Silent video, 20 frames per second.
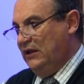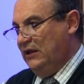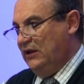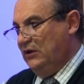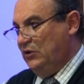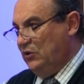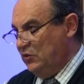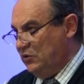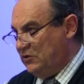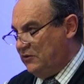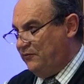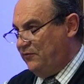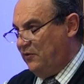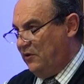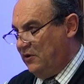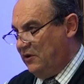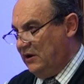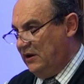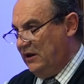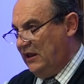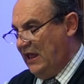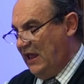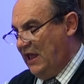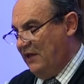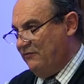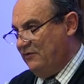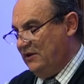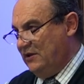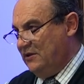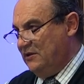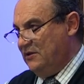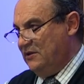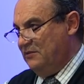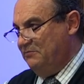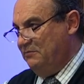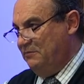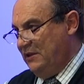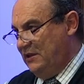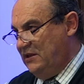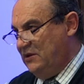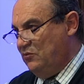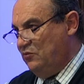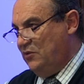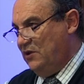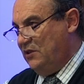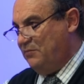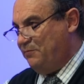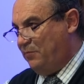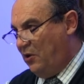Luke, for having been with